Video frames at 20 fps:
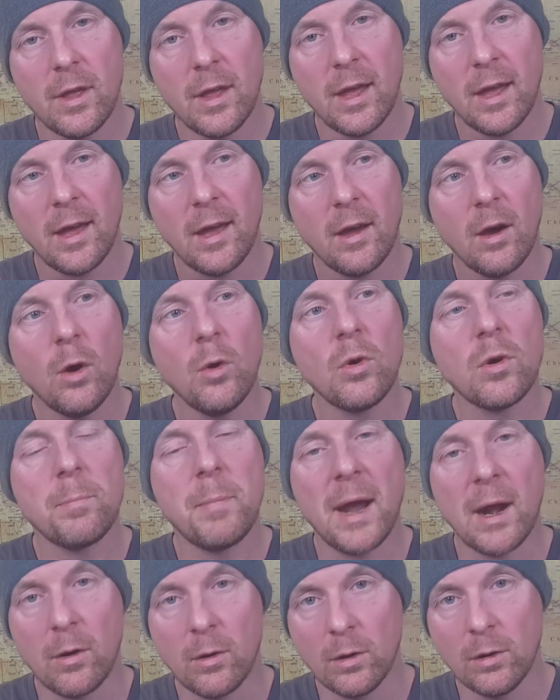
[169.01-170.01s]
oak
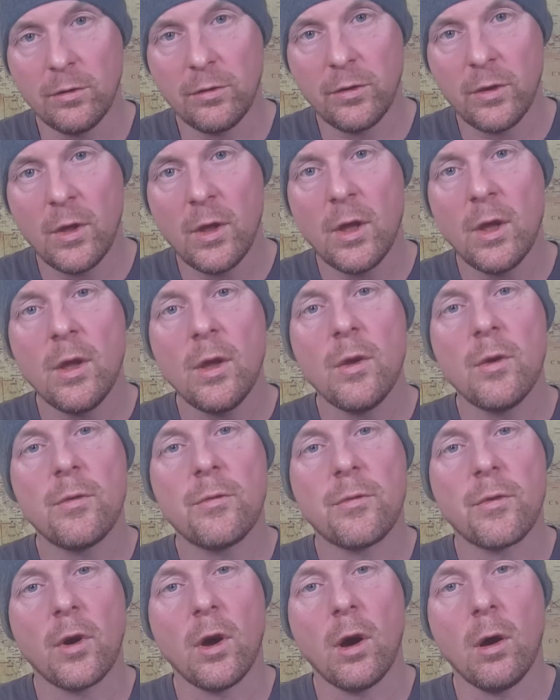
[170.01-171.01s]
barrels
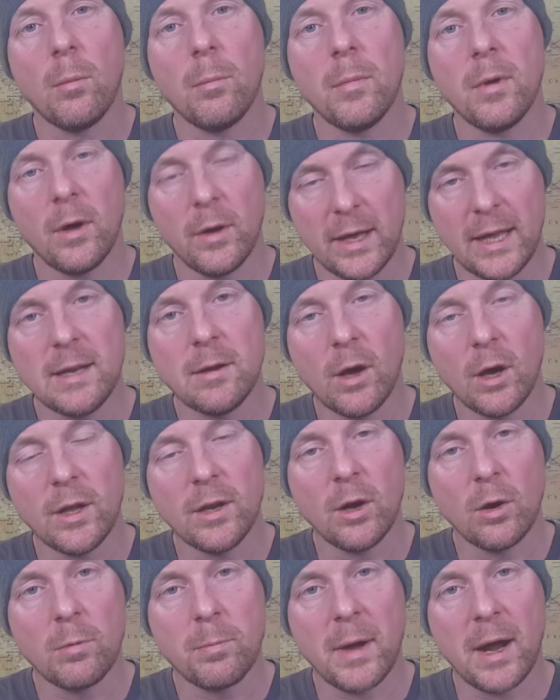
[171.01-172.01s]
from in
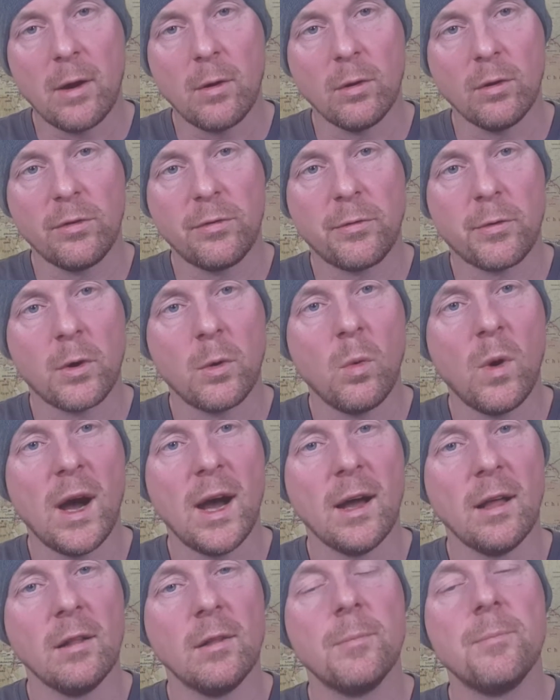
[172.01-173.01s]
oak barrels for a
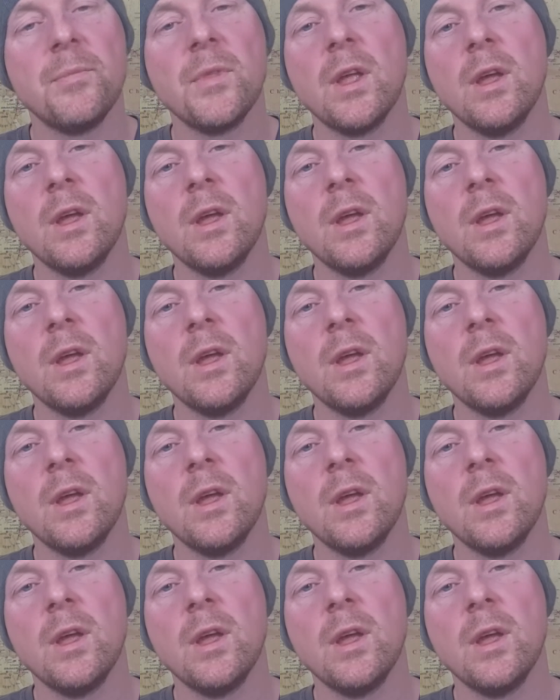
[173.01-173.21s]
while